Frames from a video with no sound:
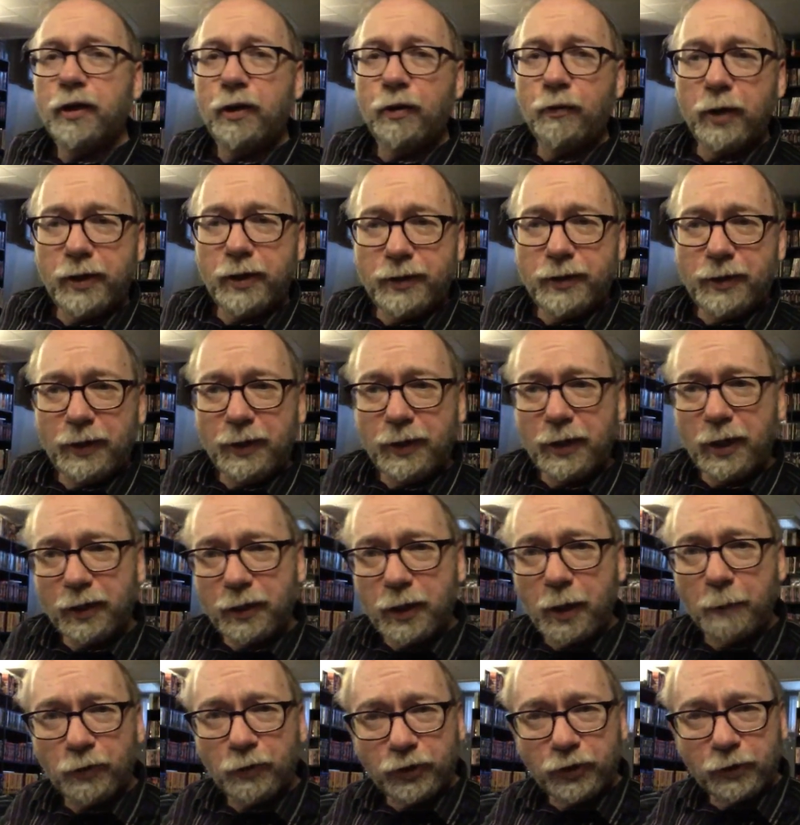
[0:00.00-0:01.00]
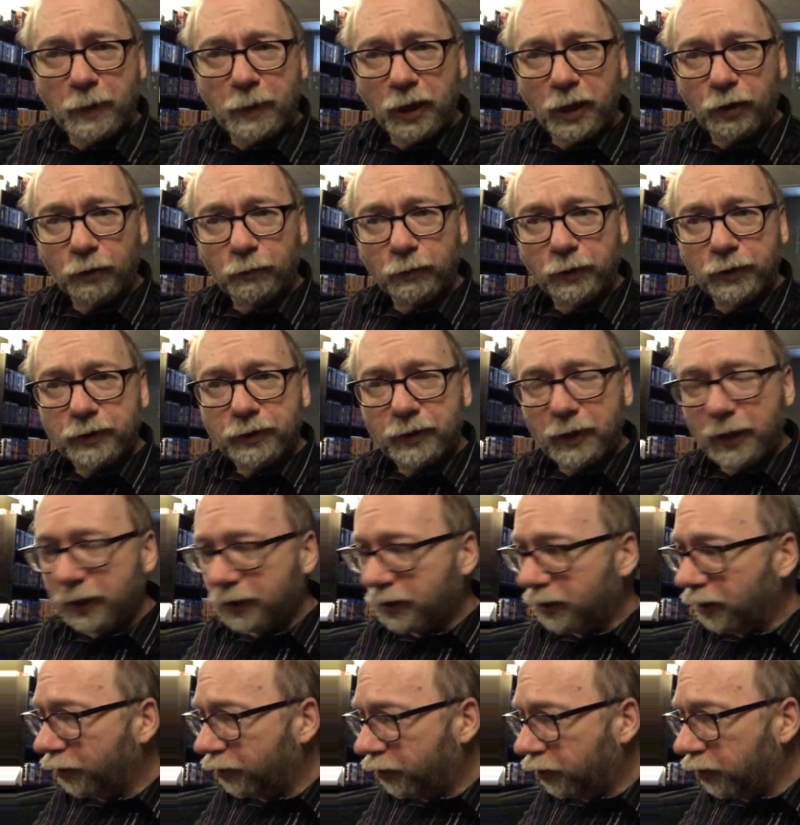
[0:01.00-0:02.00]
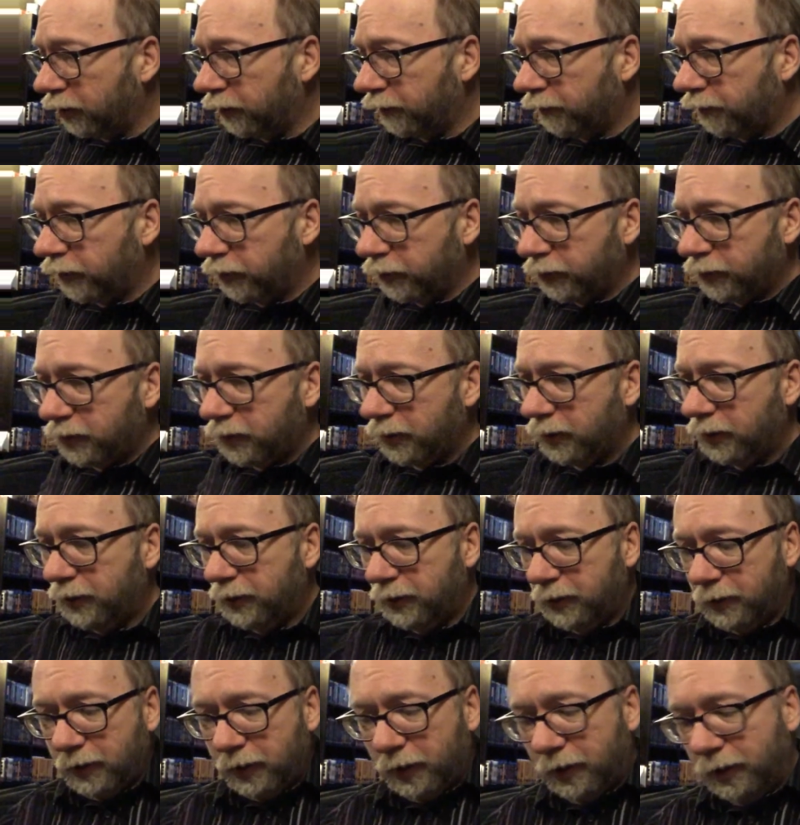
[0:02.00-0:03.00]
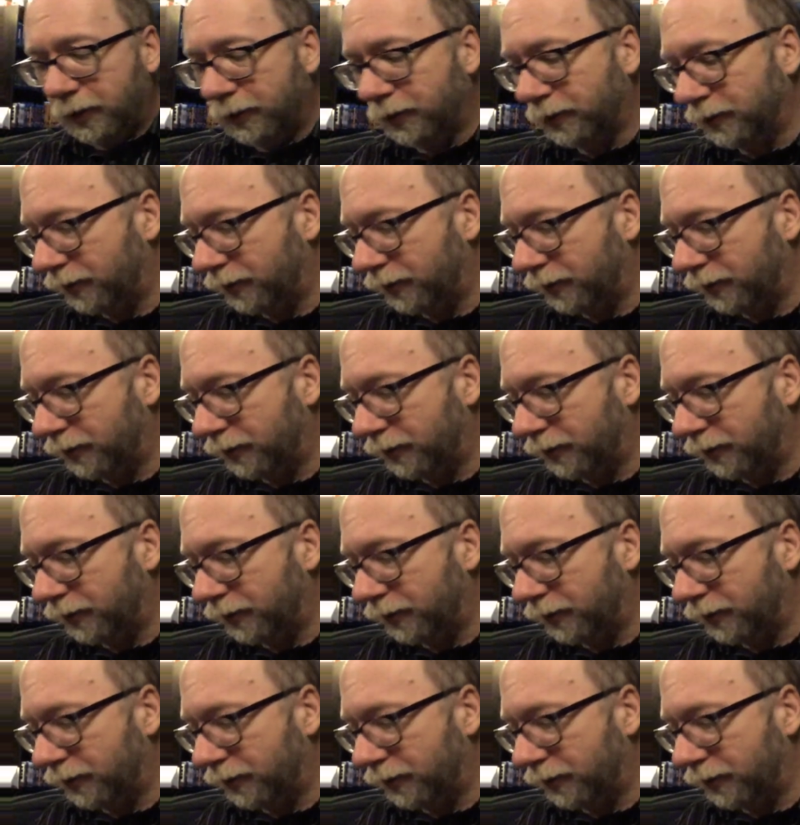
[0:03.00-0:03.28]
wanna see a couple smaller ones. Actually, I'll show you first. Uh,